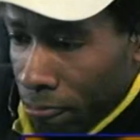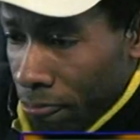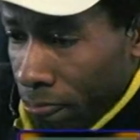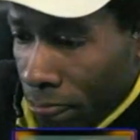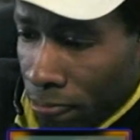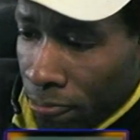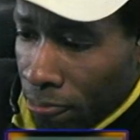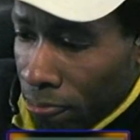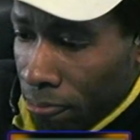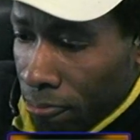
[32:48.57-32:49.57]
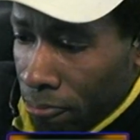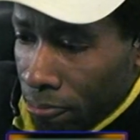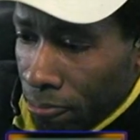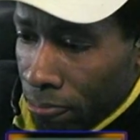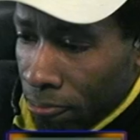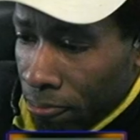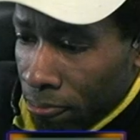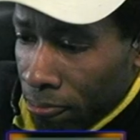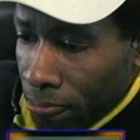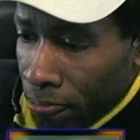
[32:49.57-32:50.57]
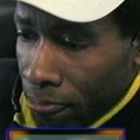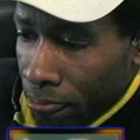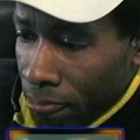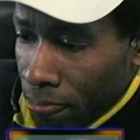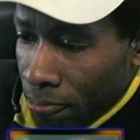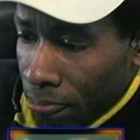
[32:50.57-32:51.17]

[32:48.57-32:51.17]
Nobody speaks.